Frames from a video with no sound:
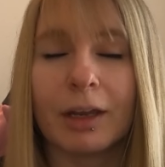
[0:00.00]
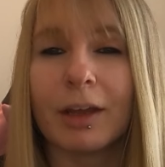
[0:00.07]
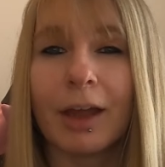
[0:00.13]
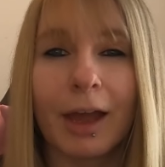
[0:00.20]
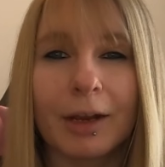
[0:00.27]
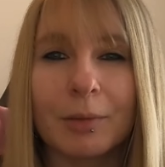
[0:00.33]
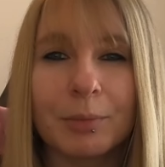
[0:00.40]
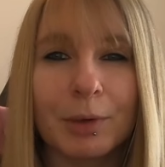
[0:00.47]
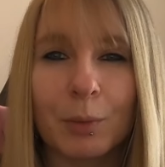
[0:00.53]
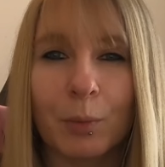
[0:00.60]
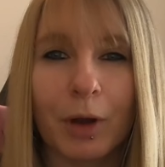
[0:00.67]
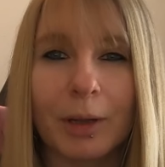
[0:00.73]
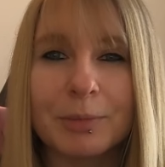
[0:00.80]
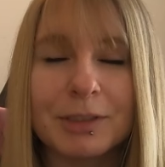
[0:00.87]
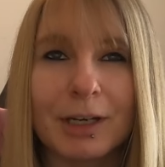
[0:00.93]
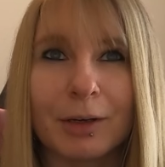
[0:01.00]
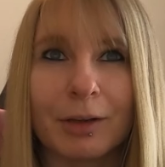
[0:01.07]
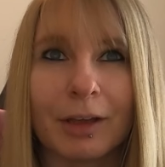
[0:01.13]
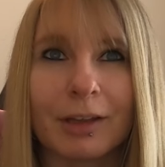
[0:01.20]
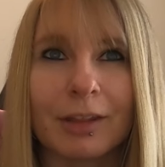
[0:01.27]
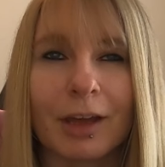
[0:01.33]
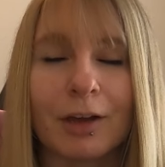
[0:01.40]
and I hadn't been wiped out
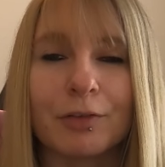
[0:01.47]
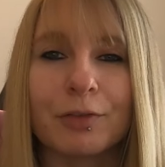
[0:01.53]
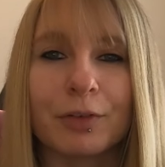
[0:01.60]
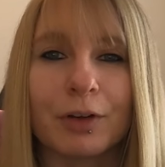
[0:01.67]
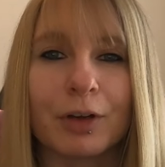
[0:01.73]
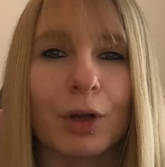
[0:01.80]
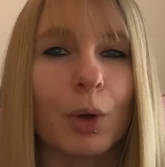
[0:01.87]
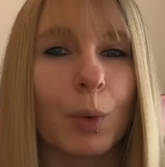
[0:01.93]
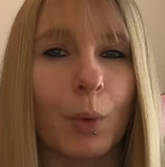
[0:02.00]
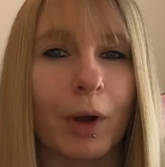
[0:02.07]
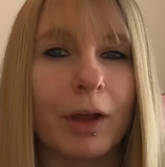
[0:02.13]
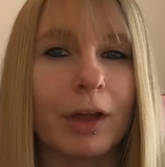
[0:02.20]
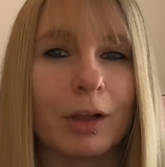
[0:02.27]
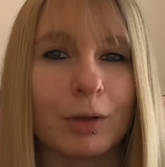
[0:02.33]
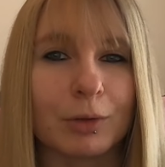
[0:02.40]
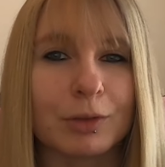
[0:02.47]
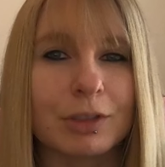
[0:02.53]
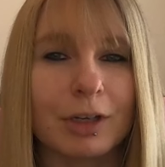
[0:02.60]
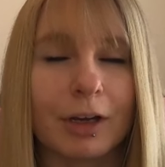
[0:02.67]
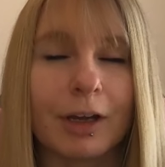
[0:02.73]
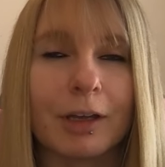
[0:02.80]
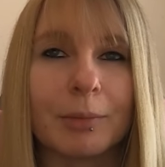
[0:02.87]
like that for quite a long
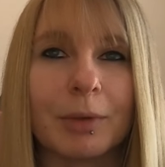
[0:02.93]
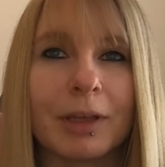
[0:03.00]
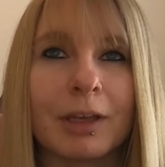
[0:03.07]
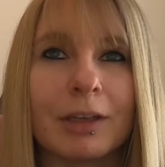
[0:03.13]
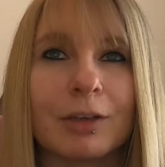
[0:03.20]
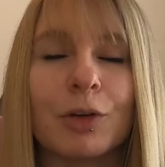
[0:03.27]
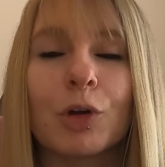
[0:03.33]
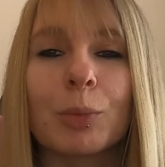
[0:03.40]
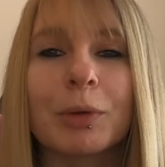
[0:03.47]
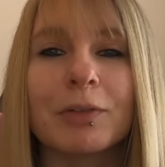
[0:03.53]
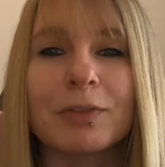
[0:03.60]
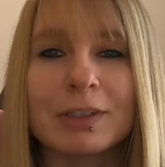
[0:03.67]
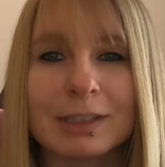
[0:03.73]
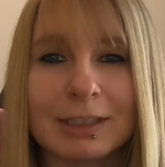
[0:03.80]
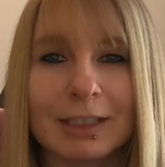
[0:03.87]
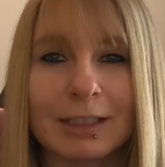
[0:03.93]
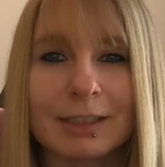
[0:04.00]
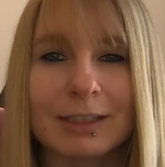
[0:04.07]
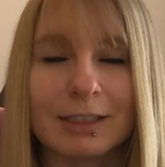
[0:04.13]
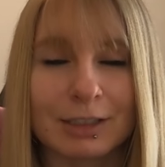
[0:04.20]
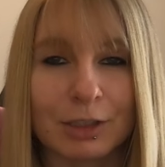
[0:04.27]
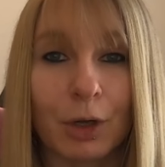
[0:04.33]
time. It knocked me for
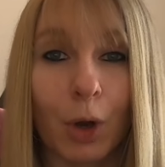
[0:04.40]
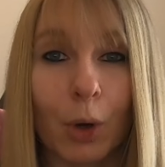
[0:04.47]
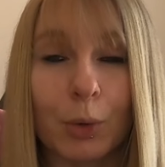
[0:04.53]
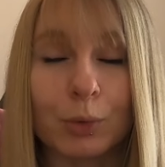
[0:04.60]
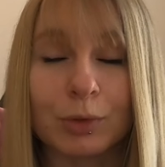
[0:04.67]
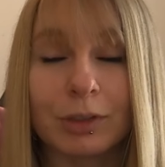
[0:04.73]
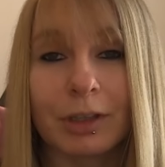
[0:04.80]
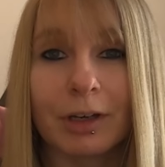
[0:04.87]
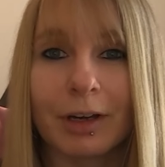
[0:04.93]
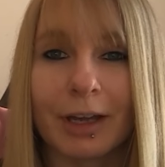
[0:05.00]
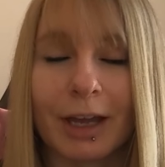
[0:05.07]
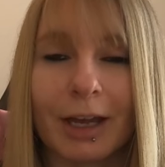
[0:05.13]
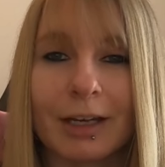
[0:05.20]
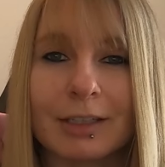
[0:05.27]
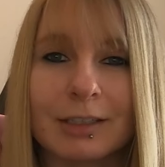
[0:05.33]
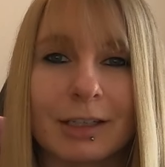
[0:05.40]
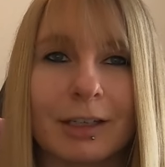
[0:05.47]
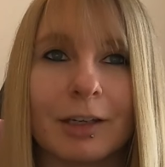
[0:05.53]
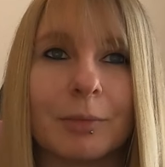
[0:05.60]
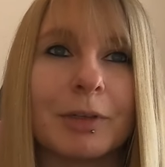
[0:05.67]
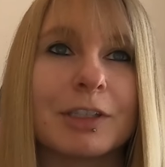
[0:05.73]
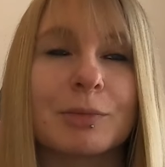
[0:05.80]
six, this cold that I had.
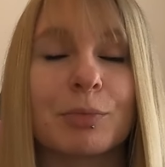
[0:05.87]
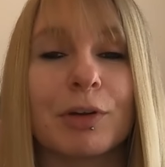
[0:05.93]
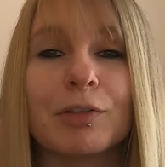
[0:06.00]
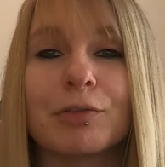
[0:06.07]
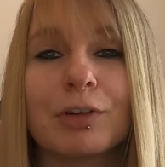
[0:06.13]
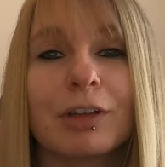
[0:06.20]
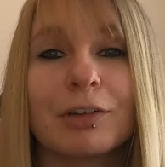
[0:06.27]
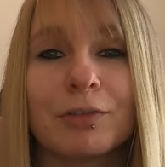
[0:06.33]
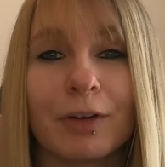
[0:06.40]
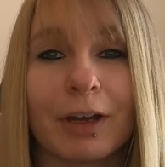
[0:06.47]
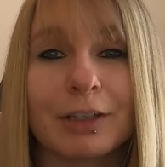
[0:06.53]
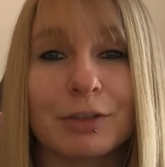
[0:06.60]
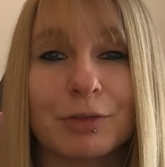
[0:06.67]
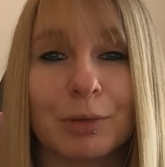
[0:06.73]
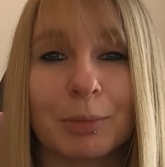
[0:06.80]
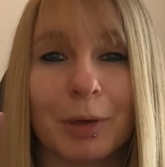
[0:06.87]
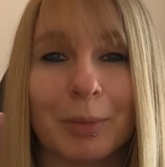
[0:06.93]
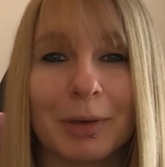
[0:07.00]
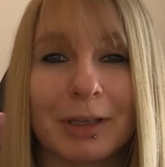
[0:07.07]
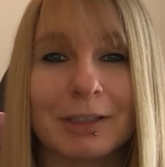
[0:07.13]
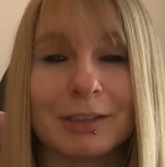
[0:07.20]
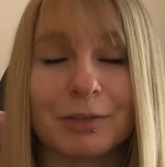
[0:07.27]
Um, it spread really fast through my
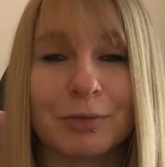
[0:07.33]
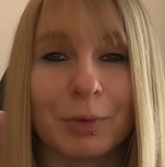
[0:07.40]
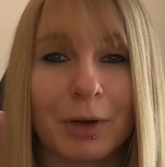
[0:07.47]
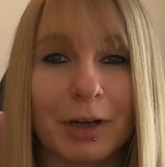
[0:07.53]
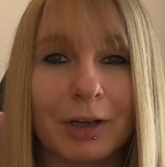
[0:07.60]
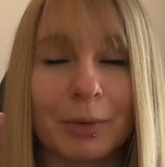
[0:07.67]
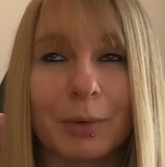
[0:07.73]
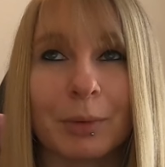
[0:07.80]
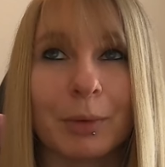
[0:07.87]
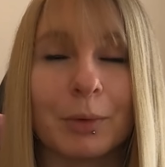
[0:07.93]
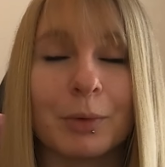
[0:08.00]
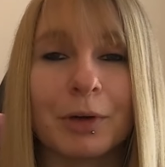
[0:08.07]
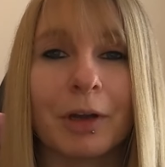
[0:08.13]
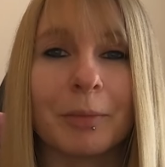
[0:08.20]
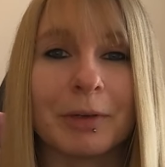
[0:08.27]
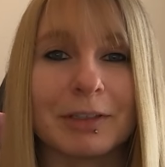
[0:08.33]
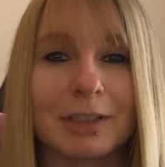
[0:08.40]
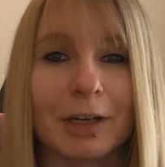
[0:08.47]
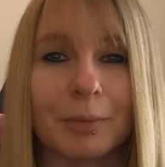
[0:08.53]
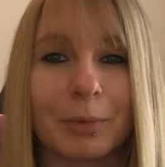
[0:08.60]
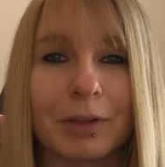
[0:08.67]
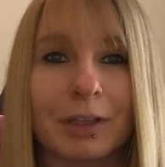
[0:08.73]
place of work. We were all coming
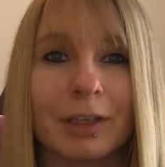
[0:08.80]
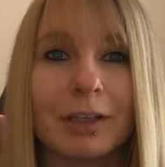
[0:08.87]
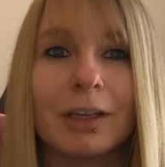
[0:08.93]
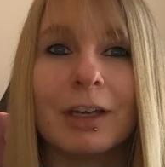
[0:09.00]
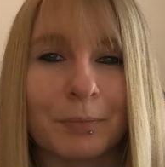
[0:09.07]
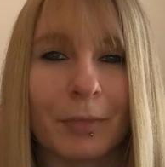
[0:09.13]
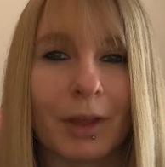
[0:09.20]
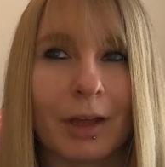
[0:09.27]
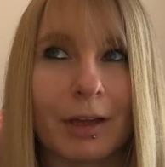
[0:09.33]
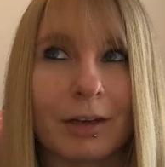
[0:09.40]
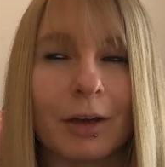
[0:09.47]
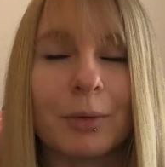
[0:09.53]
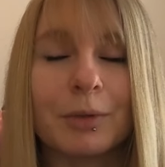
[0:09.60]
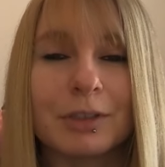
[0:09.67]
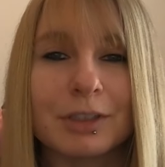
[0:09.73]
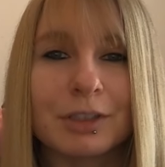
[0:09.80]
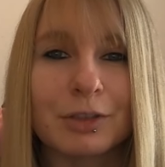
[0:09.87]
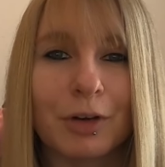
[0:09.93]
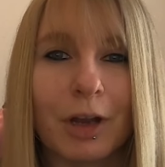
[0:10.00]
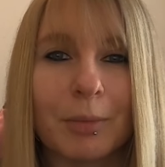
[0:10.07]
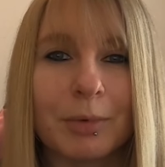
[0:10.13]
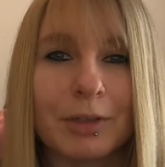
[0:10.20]
down with it. And I would
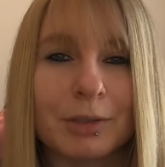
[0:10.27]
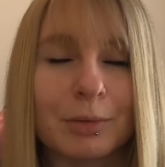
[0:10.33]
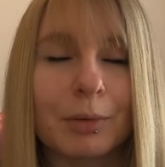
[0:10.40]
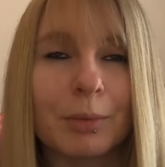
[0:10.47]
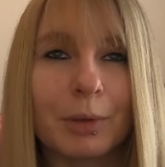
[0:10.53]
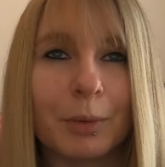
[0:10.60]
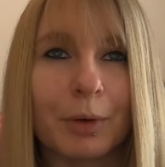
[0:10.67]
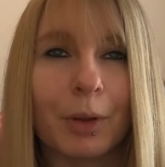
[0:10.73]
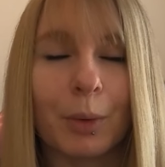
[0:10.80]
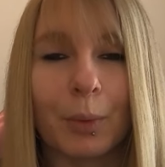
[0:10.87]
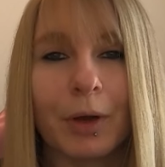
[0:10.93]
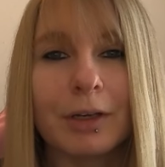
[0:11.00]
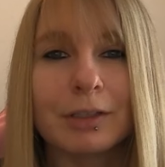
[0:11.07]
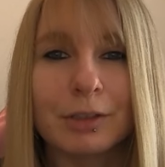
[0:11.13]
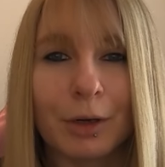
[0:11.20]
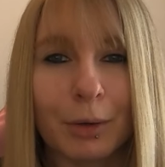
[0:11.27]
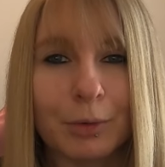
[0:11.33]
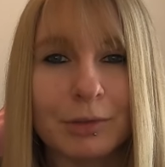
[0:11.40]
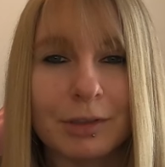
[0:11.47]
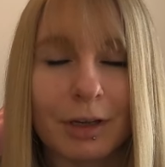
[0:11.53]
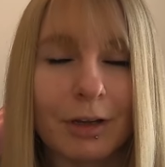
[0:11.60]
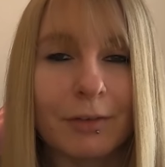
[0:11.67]
describe it as probably one of the worst
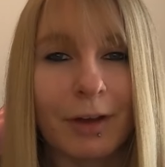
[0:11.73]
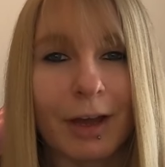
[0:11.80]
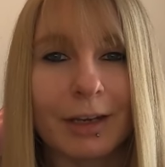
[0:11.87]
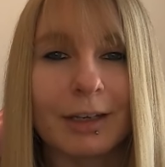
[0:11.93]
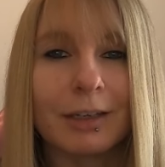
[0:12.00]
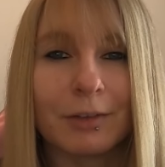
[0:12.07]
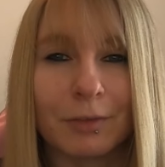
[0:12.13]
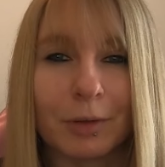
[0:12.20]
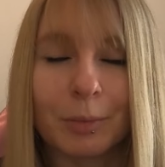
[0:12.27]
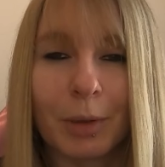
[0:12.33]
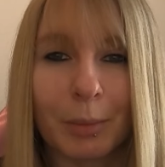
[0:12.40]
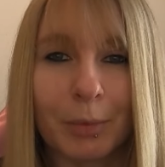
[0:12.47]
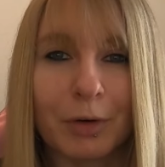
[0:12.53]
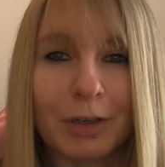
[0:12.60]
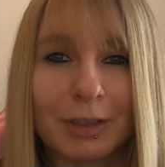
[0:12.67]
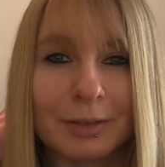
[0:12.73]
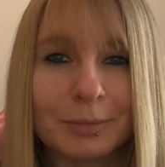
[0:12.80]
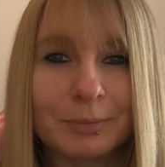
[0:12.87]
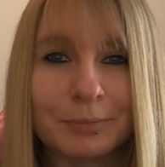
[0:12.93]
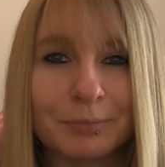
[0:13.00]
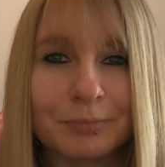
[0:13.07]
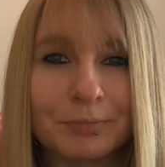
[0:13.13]
colds that I've had in living memory.
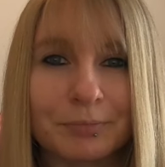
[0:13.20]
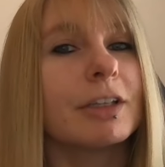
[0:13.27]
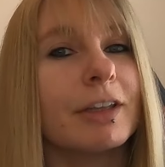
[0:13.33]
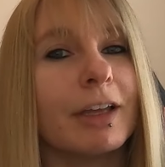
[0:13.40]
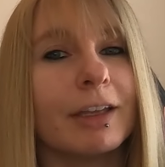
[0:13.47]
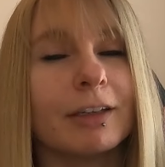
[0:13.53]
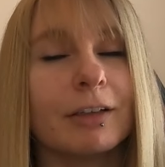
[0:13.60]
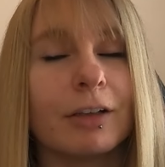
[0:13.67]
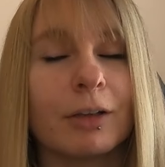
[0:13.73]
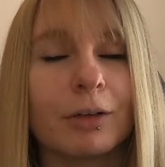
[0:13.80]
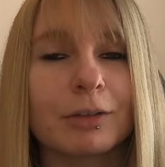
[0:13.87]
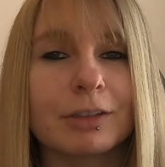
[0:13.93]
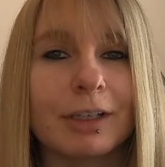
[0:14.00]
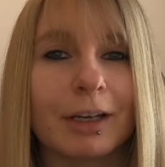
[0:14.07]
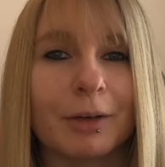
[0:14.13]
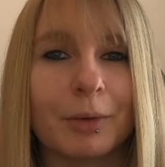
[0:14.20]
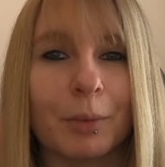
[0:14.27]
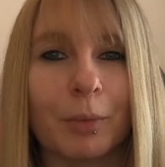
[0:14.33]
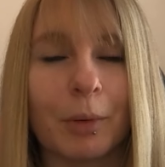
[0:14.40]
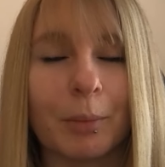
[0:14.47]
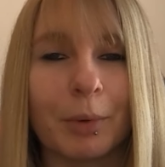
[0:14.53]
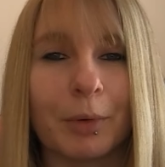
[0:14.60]
So then lockdown
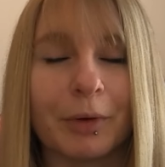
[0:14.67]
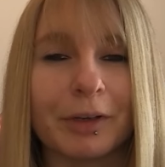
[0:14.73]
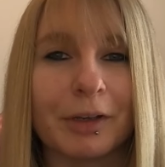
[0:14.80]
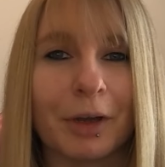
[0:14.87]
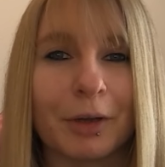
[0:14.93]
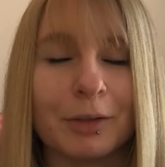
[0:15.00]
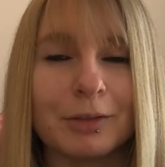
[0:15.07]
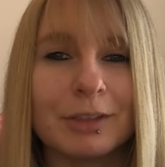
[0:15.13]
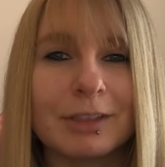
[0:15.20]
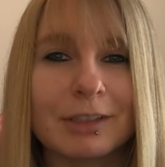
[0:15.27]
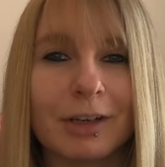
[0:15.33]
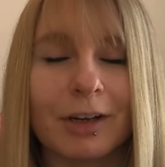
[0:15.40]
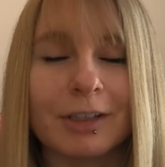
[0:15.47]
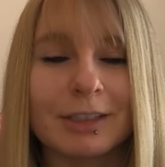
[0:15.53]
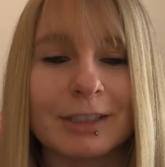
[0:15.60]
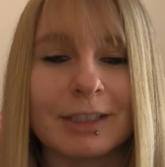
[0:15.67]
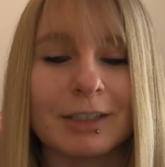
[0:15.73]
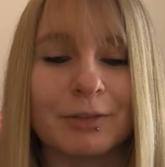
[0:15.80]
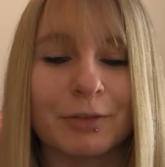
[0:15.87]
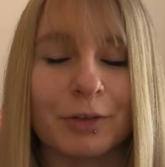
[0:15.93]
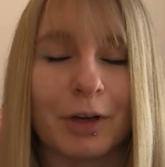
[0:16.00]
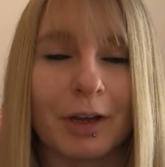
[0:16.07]
1.0
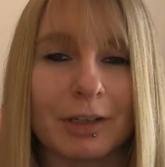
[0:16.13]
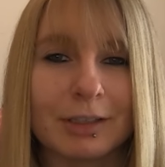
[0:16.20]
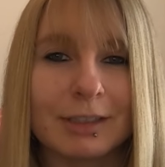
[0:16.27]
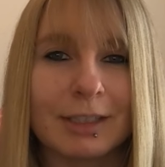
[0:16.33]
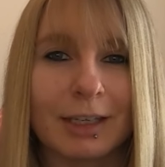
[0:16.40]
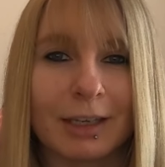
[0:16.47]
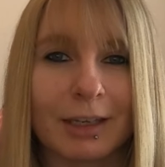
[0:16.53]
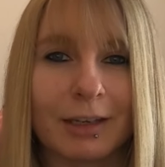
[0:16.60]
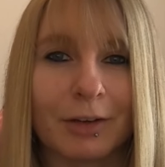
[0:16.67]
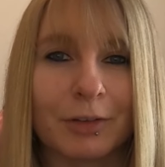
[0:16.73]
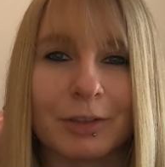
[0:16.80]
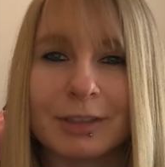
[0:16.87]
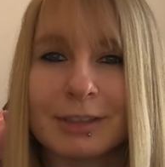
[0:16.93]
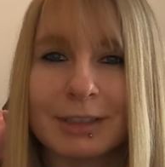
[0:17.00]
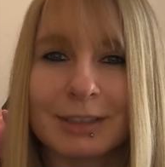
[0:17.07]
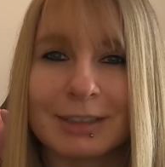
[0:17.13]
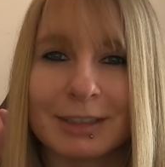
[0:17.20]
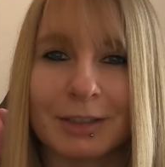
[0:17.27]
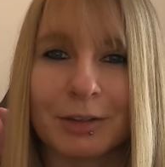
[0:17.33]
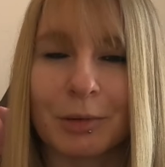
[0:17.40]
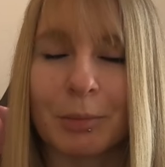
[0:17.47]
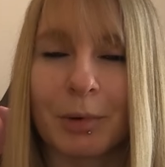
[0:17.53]
started for us here on the
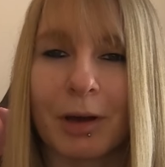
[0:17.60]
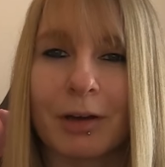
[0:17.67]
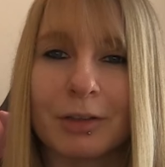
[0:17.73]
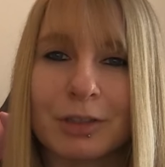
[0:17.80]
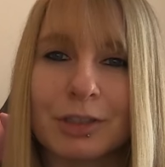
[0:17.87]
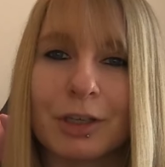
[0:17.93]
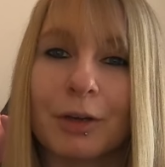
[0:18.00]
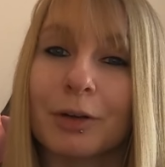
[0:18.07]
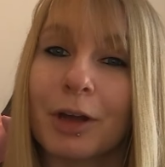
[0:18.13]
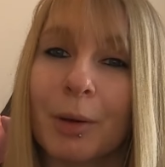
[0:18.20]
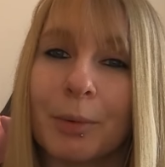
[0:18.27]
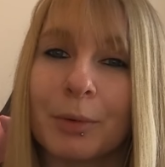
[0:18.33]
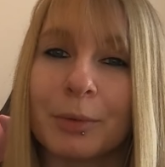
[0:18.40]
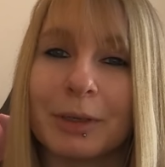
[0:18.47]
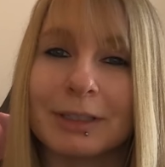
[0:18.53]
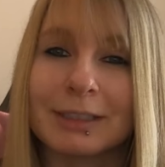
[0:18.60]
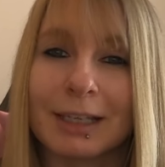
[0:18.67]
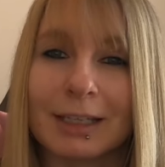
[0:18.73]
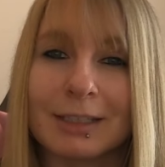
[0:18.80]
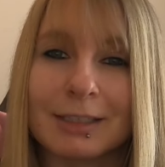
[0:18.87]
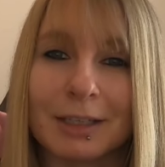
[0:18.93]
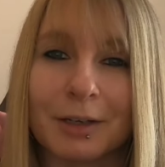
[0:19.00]
16th of March, so a couple weeks
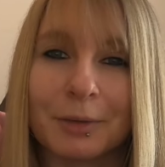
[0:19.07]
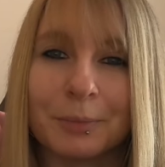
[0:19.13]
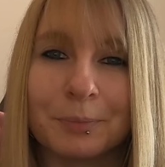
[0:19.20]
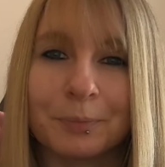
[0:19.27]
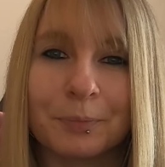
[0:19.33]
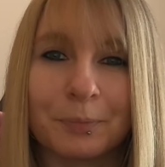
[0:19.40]
later.